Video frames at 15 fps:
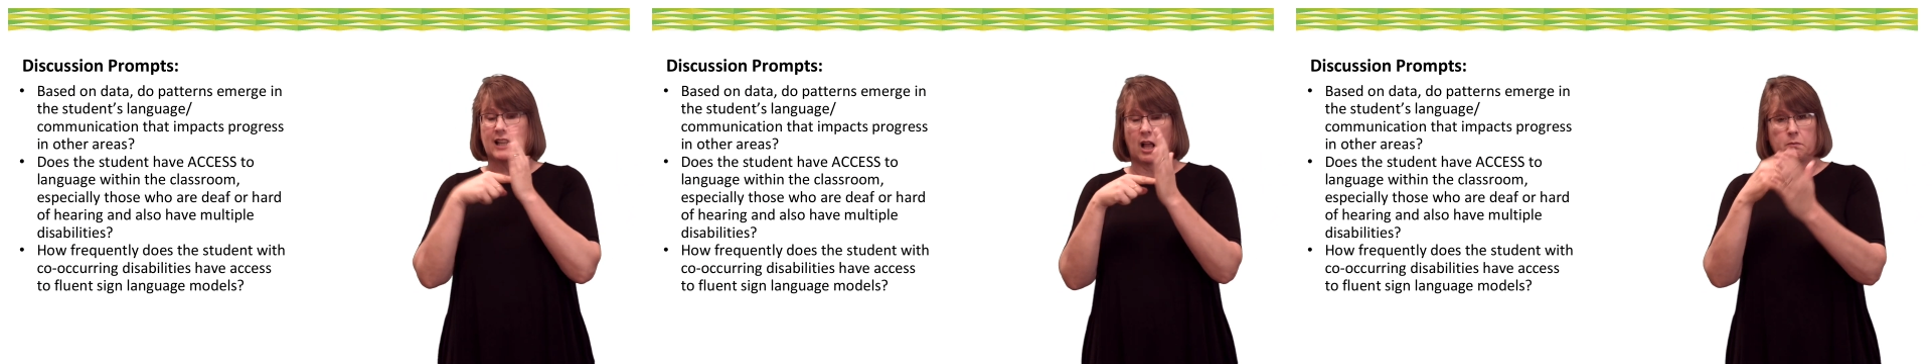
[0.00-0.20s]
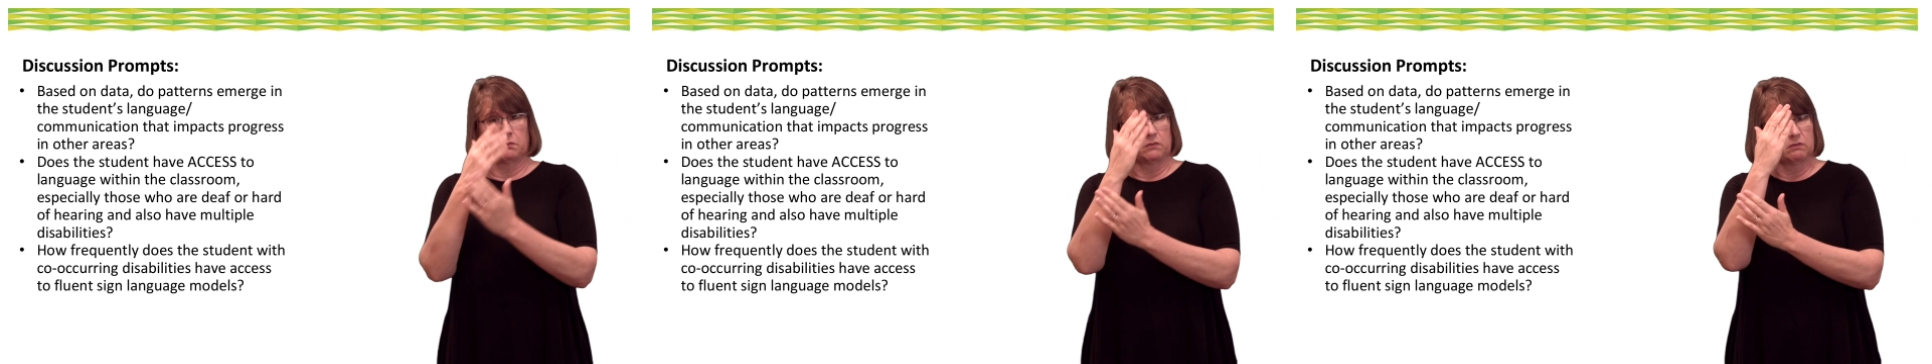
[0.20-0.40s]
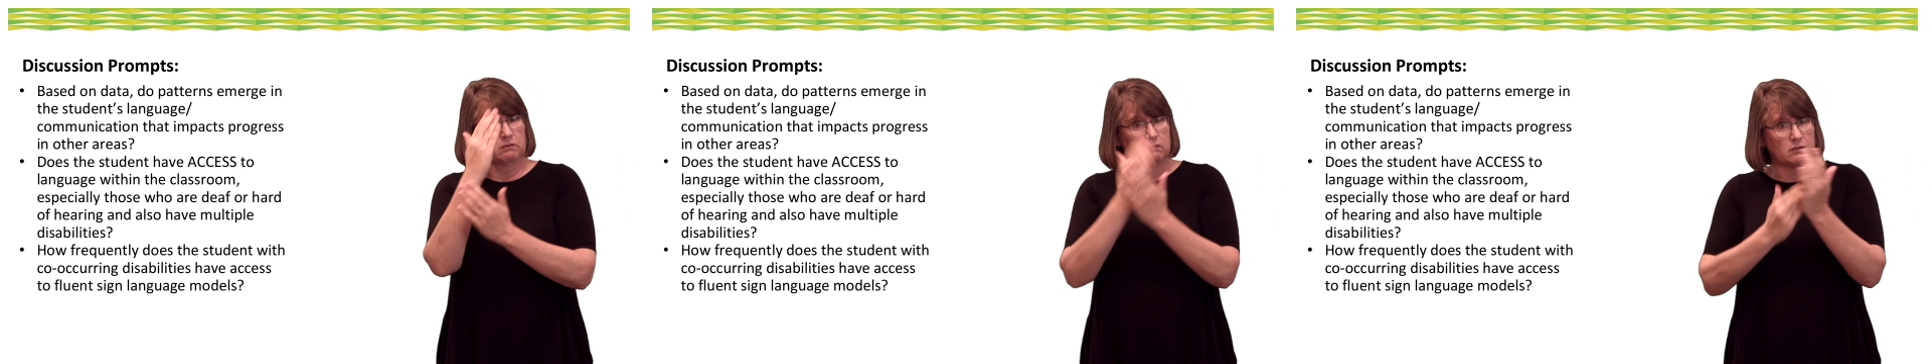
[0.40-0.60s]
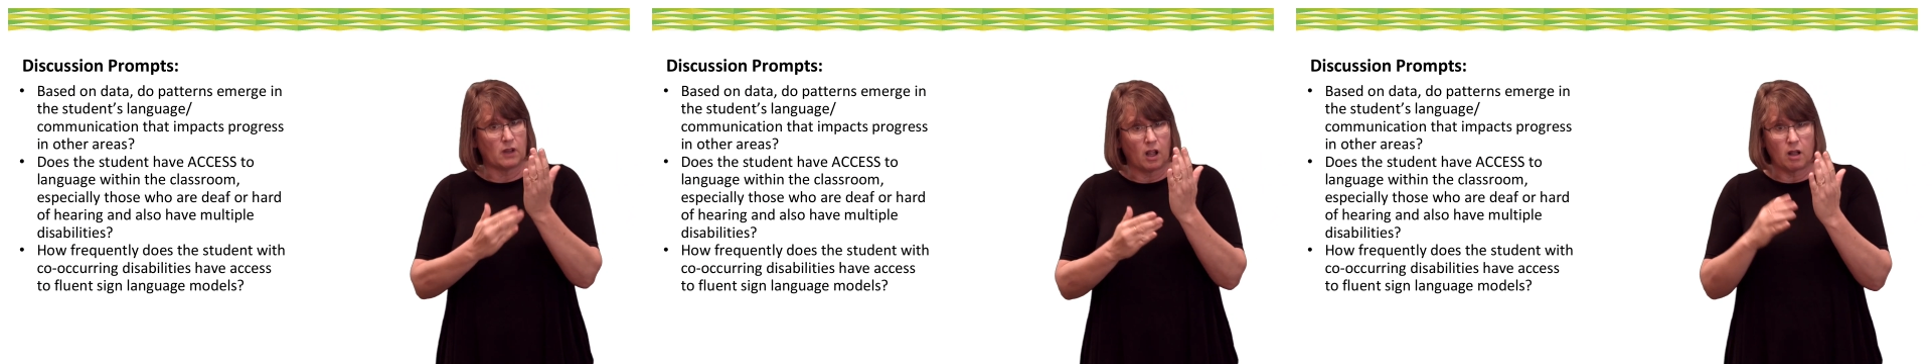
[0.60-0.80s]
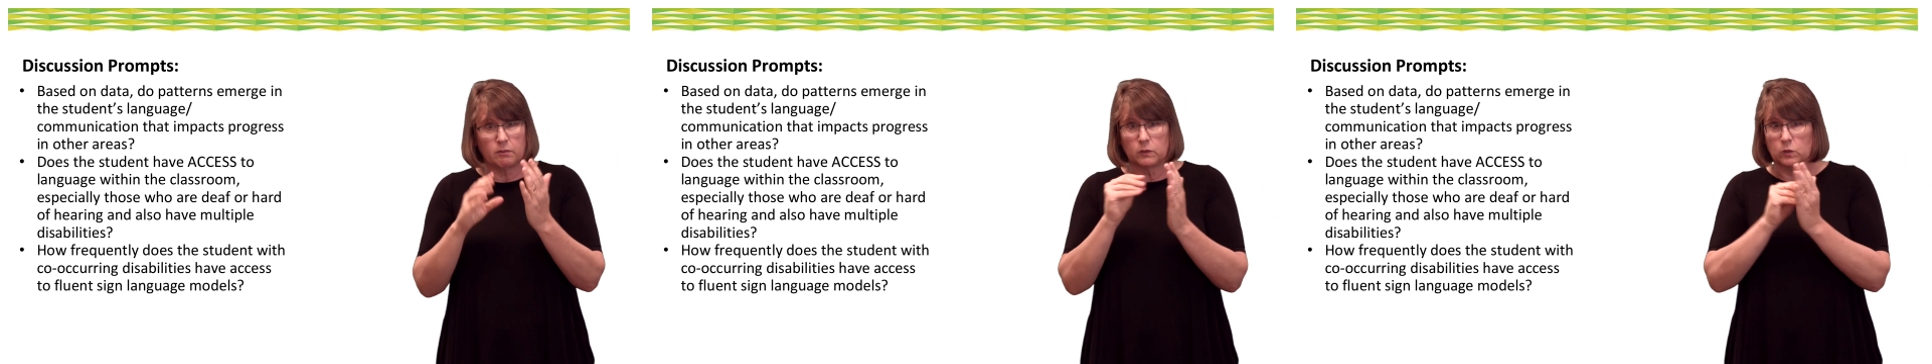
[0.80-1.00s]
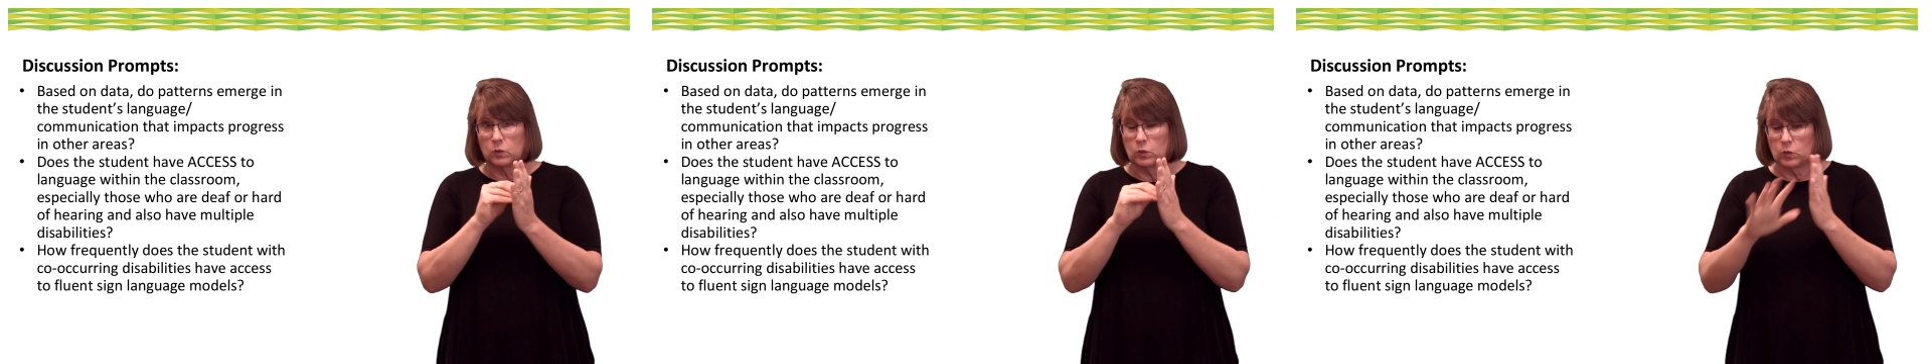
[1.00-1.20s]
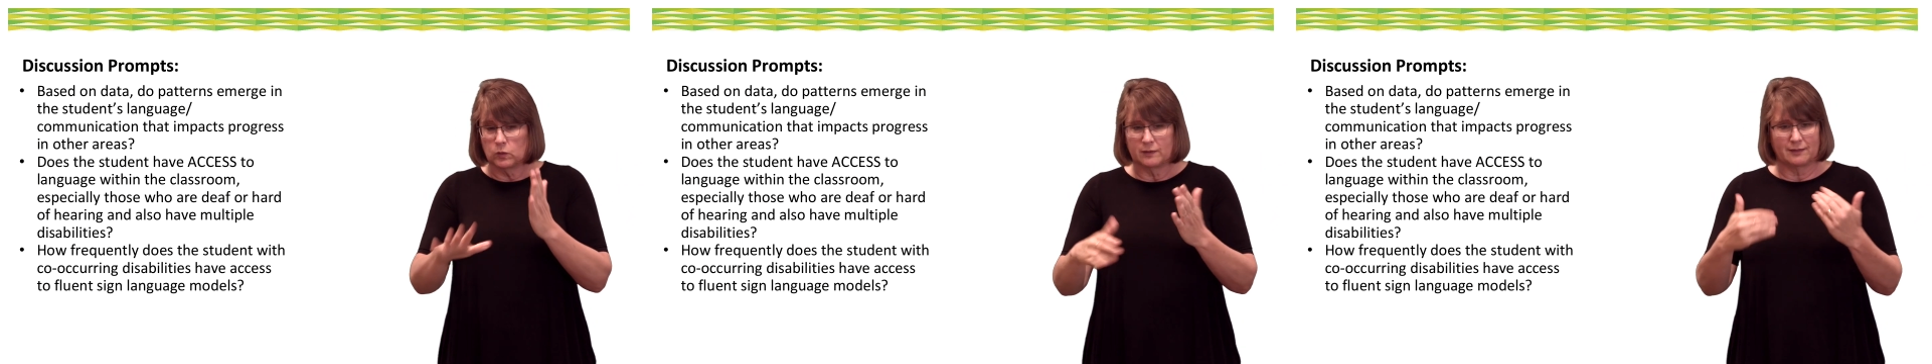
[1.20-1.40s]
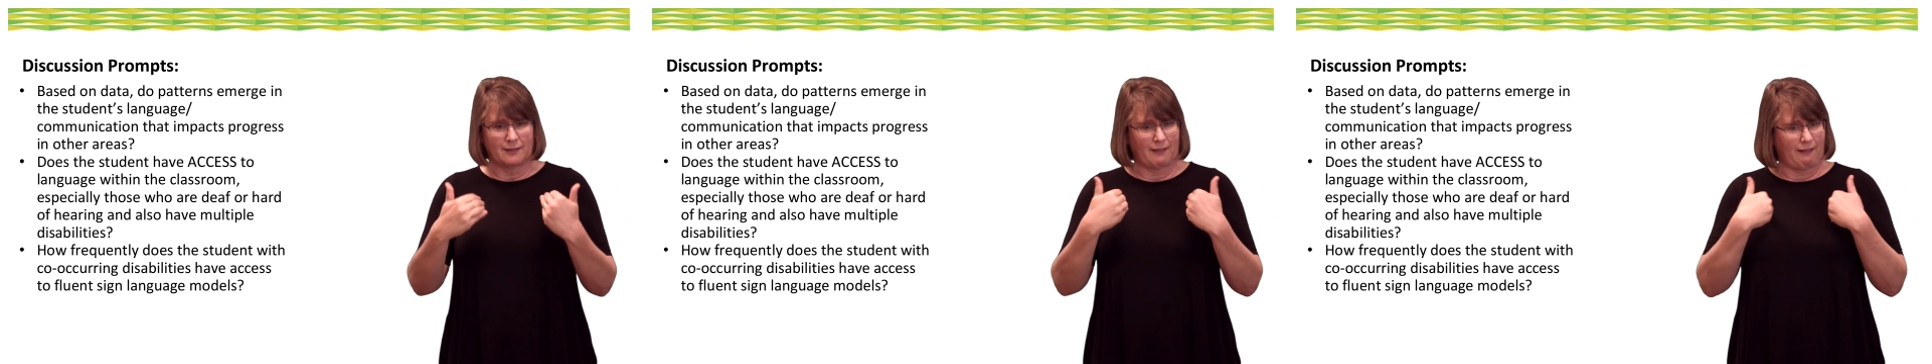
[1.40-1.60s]
For example,
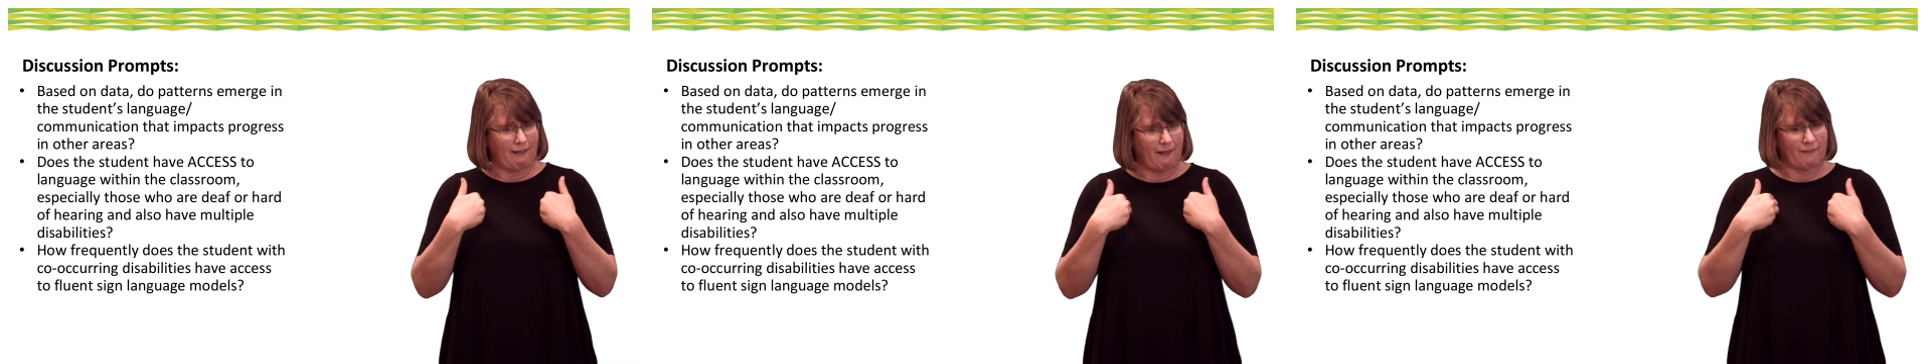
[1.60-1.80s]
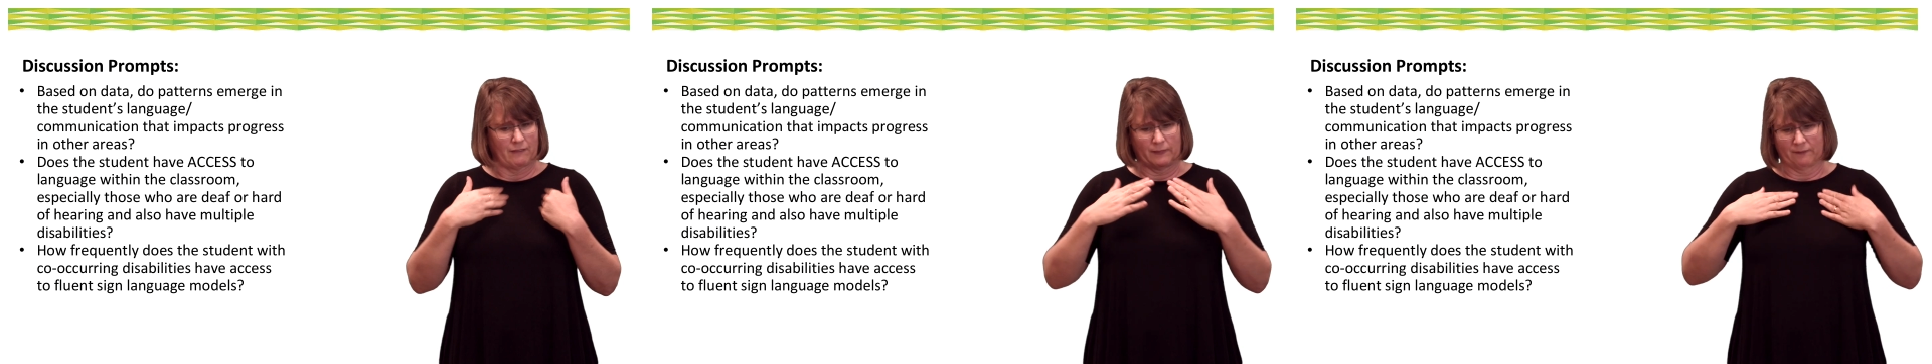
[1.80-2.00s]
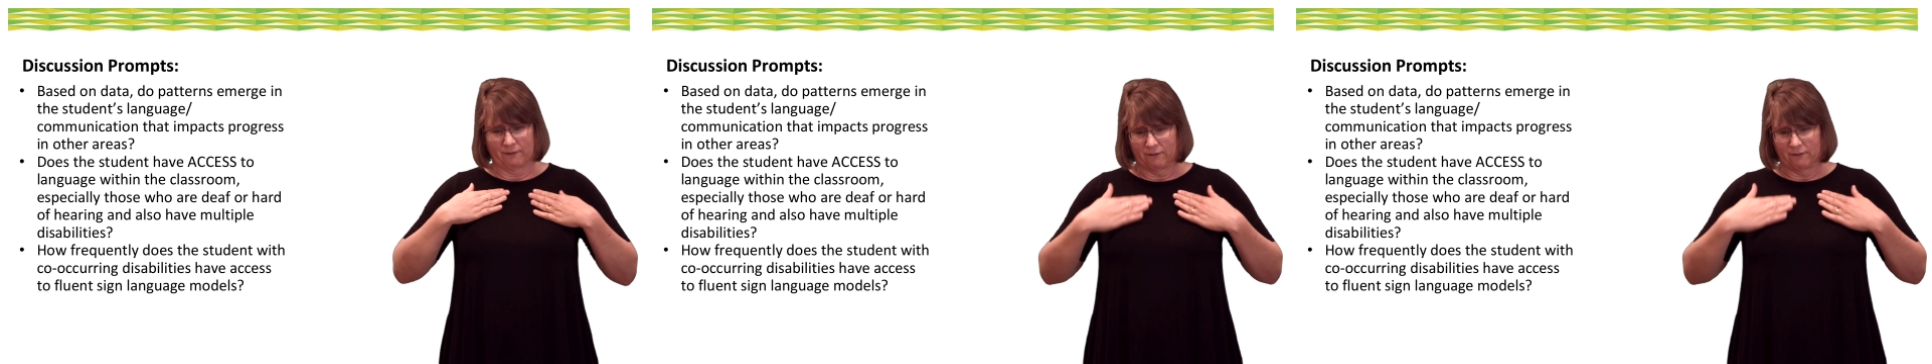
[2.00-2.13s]
some students